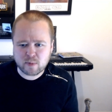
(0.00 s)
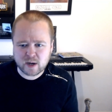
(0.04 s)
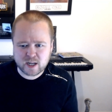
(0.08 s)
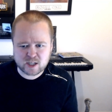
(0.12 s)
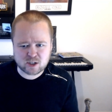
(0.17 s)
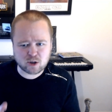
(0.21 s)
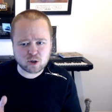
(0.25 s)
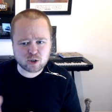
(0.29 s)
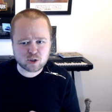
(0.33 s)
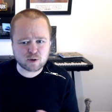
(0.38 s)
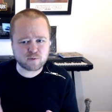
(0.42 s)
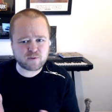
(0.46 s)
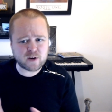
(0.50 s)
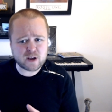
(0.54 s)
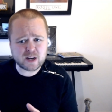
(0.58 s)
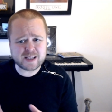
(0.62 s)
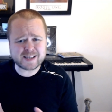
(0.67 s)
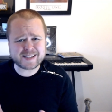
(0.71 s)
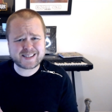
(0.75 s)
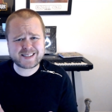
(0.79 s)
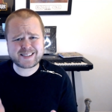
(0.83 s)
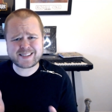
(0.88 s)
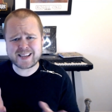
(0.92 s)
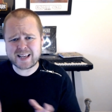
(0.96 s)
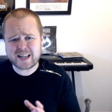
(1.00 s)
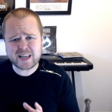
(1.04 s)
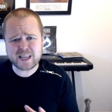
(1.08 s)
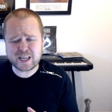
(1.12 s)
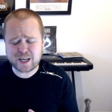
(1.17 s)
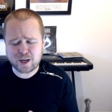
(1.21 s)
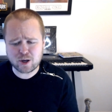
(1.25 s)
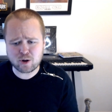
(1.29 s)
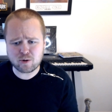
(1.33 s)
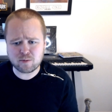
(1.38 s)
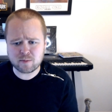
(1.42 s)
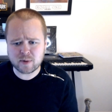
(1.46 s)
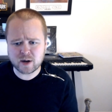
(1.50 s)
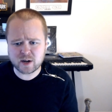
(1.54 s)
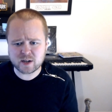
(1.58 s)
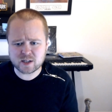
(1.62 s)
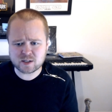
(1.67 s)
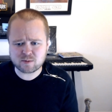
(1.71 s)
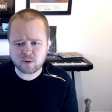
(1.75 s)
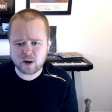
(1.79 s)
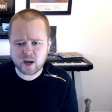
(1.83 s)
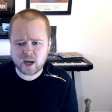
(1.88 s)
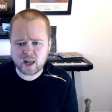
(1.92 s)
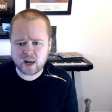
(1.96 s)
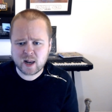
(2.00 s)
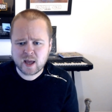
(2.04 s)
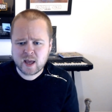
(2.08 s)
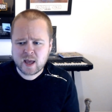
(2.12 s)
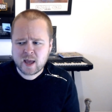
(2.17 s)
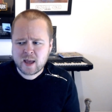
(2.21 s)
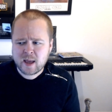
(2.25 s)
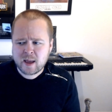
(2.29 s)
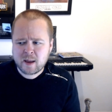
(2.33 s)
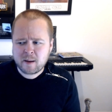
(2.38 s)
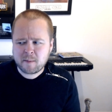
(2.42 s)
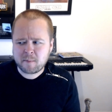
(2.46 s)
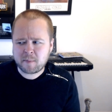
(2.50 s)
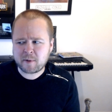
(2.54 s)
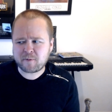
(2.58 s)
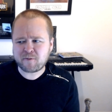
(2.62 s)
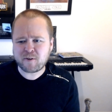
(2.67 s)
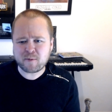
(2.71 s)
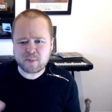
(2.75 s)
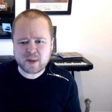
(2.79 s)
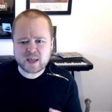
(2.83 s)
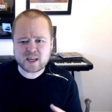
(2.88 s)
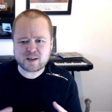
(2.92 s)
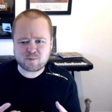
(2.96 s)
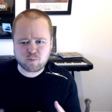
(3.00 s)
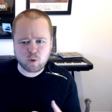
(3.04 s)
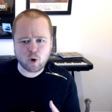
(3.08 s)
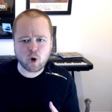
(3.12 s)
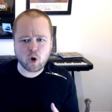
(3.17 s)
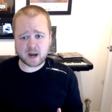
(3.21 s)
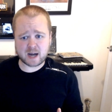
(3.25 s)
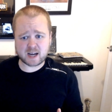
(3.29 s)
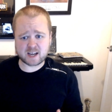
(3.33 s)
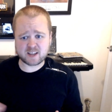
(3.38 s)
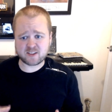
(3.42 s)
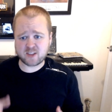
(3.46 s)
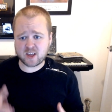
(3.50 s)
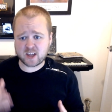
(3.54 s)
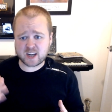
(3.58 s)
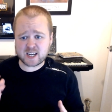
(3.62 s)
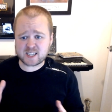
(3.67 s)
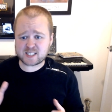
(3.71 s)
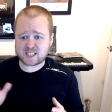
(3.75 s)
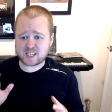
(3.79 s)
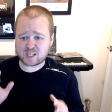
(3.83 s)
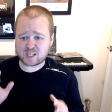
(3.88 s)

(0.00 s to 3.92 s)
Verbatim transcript: It's also very silly humour as well. But for me, it worked. There is this